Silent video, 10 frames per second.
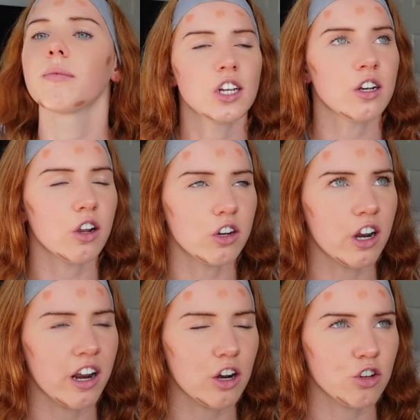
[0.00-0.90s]
She had not done a
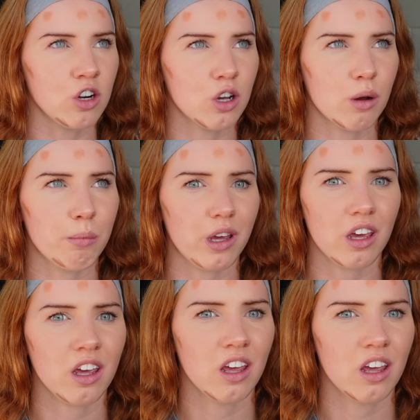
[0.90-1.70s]
natural look on me.